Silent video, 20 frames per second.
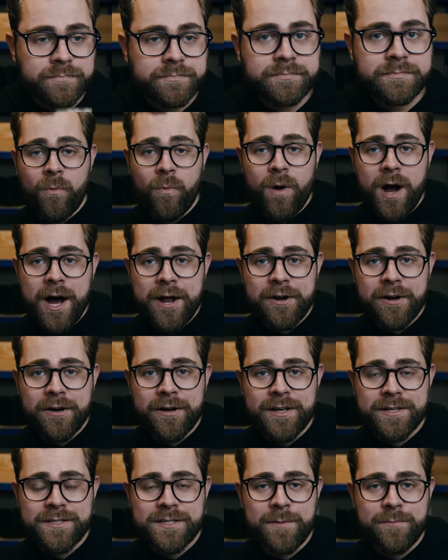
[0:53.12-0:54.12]
Water
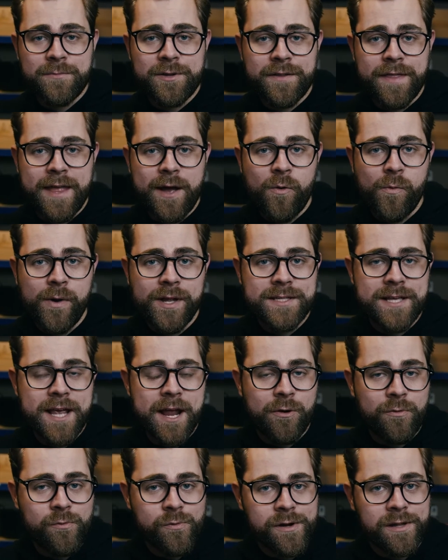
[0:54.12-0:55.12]
is something that we
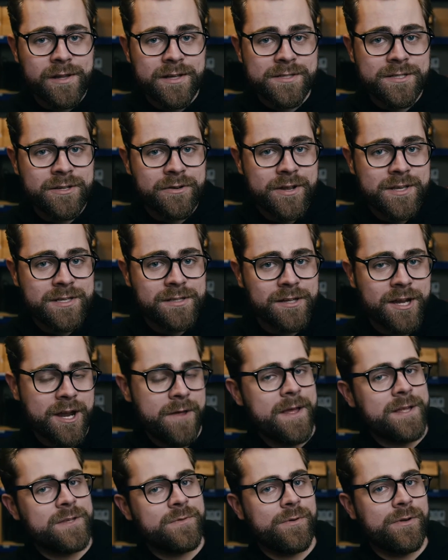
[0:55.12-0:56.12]
take really seriously,
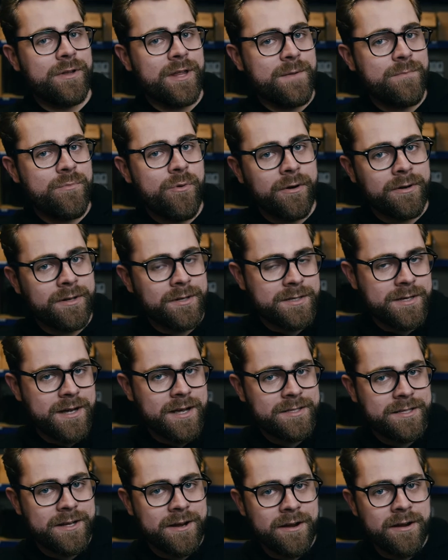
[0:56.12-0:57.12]
and that's really important to
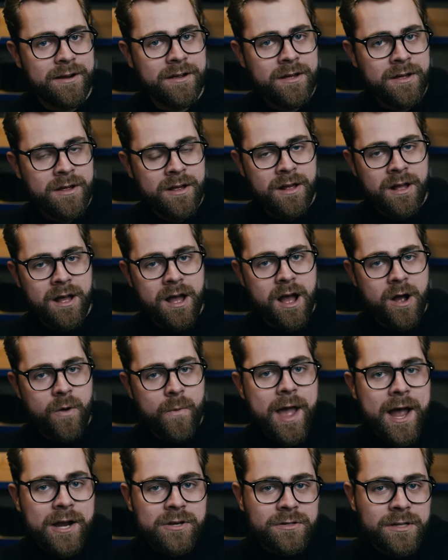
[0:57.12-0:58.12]
us here.
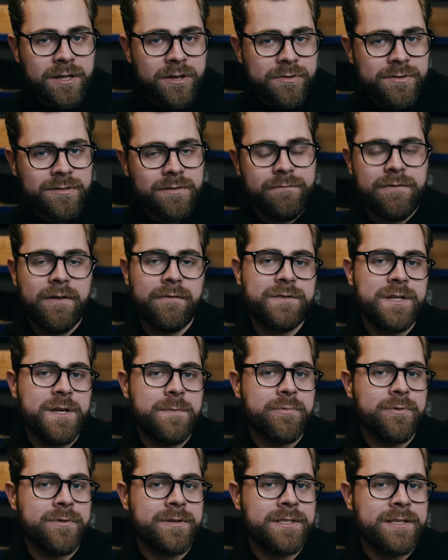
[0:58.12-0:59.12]
We actually use
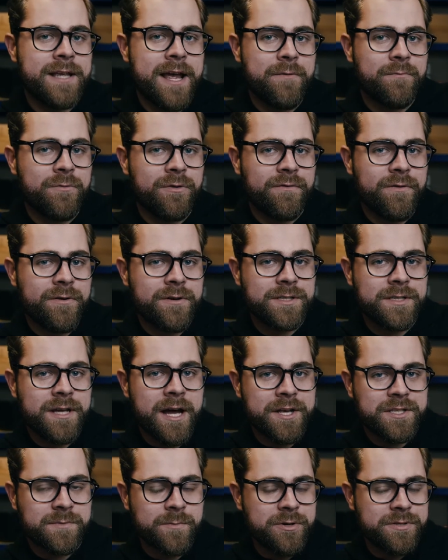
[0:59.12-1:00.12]
50% reverse
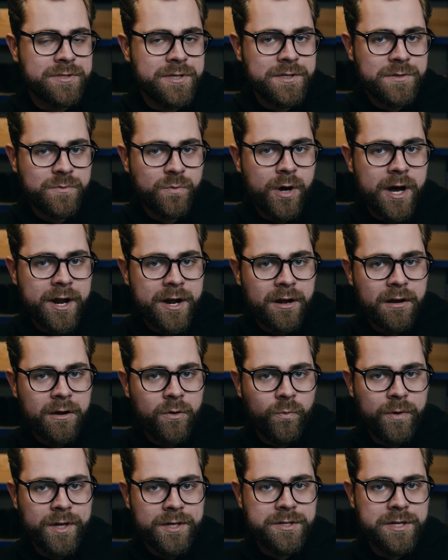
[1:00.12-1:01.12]
osmosis water, and we